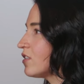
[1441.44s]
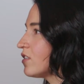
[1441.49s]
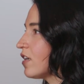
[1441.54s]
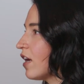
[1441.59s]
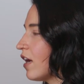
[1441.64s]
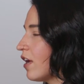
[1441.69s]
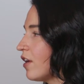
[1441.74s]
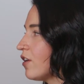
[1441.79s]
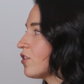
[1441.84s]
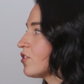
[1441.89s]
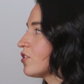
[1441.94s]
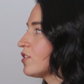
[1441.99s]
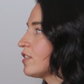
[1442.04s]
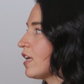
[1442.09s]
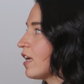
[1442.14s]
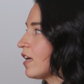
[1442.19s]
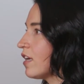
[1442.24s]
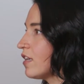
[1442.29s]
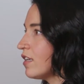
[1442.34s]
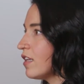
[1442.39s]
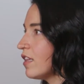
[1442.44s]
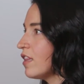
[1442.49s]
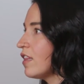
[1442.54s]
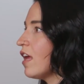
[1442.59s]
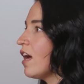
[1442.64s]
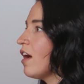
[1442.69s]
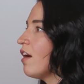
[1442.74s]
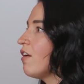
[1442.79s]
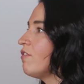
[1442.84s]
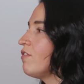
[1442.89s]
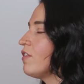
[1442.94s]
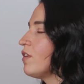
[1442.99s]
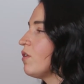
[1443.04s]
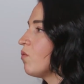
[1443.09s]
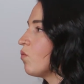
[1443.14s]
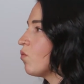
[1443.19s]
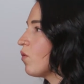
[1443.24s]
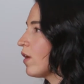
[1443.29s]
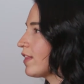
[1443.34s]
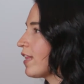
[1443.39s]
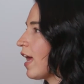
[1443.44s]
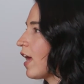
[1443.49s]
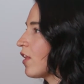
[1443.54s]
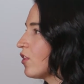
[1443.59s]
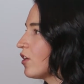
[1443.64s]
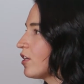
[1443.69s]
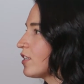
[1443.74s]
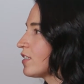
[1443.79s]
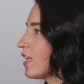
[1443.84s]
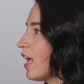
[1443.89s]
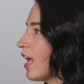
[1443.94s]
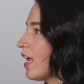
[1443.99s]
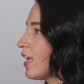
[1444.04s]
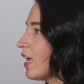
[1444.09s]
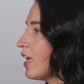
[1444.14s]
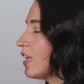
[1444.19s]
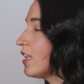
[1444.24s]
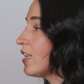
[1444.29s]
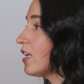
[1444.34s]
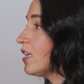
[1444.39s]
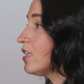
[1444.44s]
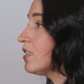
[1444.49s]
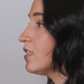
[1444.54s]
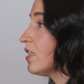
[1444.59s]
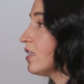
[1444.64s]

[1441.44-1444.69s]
to understand and love and what that looks like in these